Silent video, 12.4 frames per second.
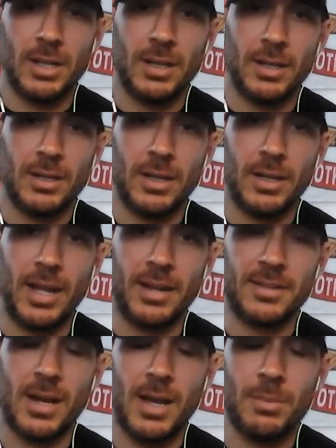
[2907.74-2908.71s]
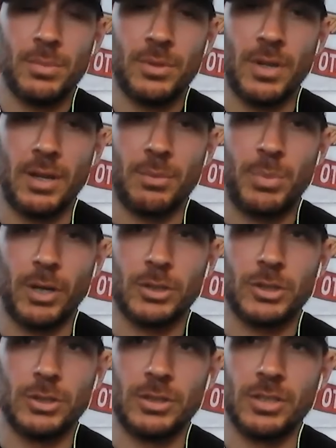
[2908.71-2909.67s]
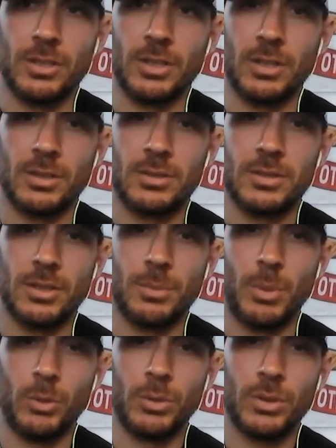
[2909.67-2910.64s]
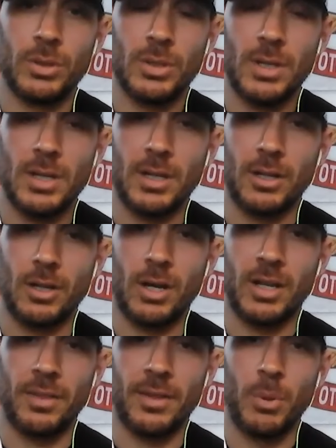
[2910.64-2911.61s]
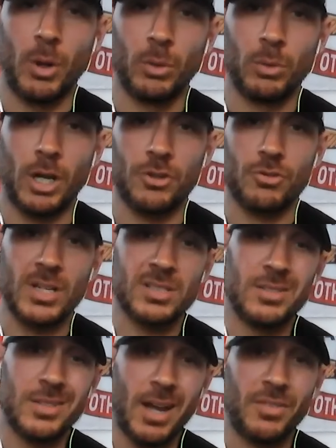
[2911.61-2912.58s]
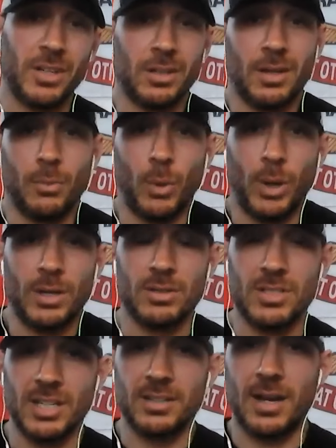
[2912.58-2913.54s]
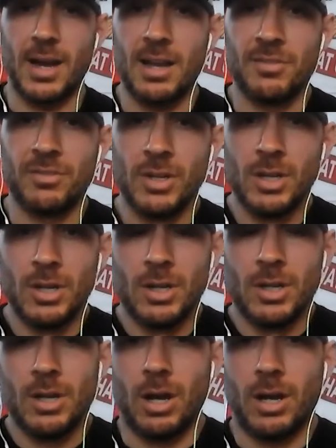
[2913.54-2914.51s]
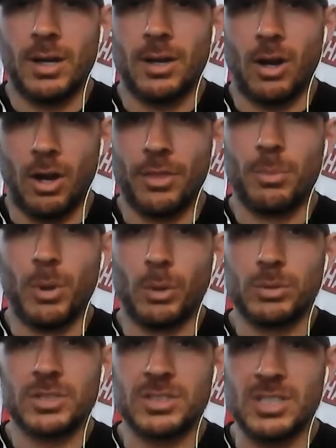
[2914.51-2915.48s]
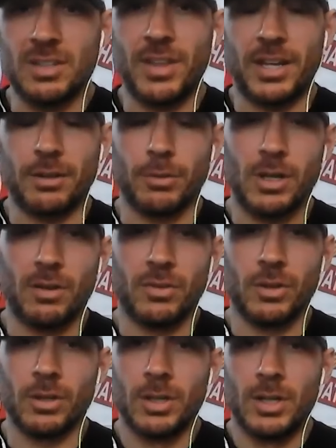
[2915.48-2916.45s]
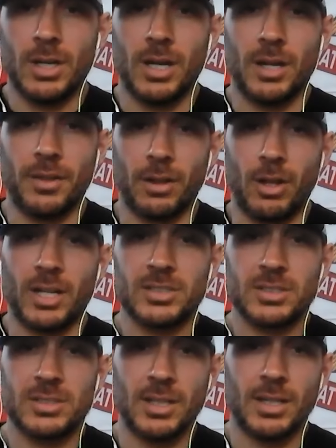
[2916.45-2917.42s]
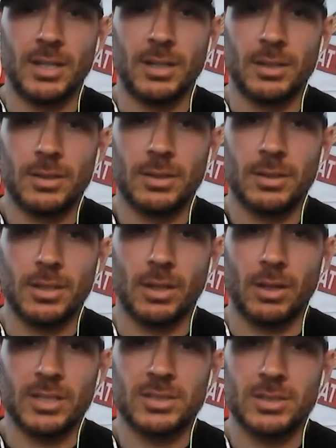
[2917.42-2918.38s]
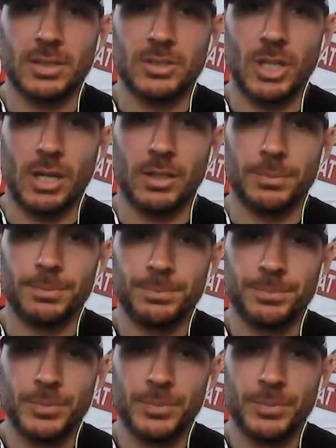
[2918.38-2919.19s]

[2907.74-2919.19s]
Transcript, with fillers: ahead of time, then parachuted to the boat, got in the boat, got dressed in dive gear, and went and did a dive on the boat to see if they could recover the lost child.